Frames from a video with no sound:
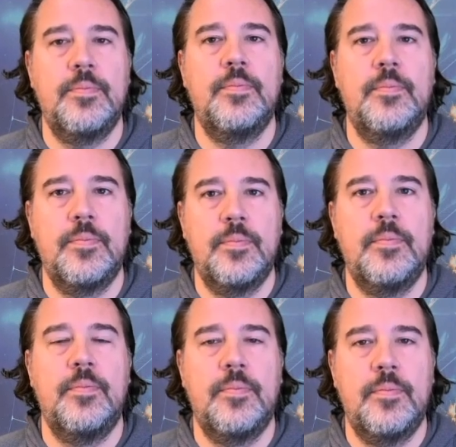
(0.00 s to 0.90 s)

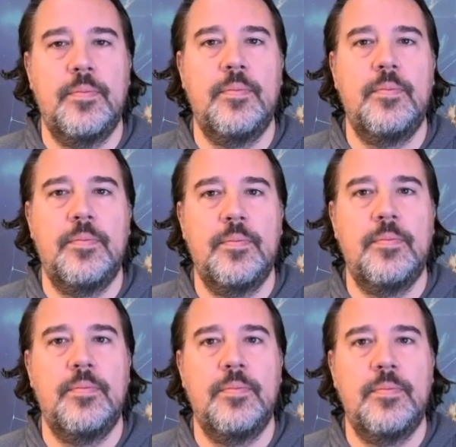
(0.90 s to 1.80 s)

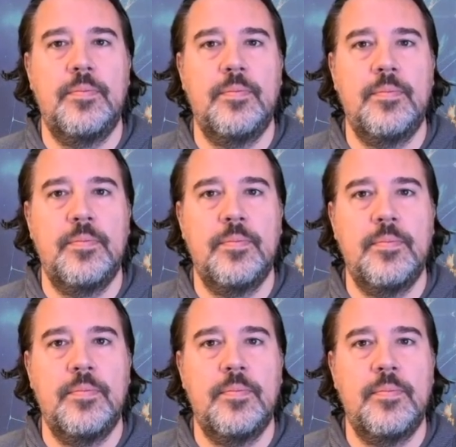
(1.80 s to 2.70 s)

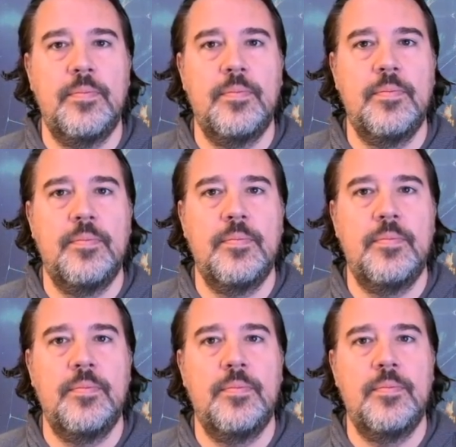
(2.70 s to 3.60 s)

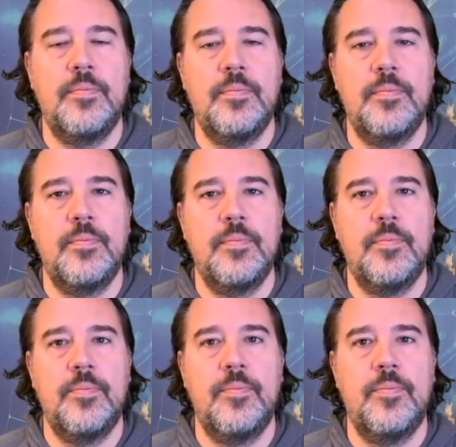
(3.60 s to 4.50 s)

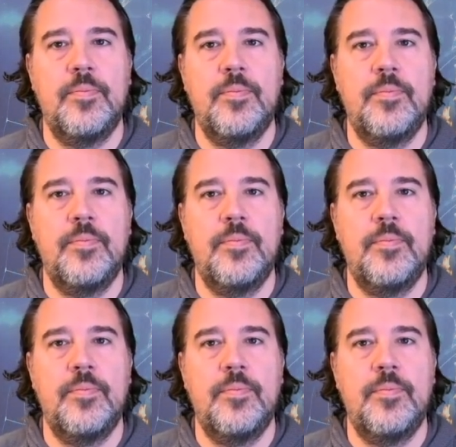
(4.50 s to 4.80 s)
[no speech]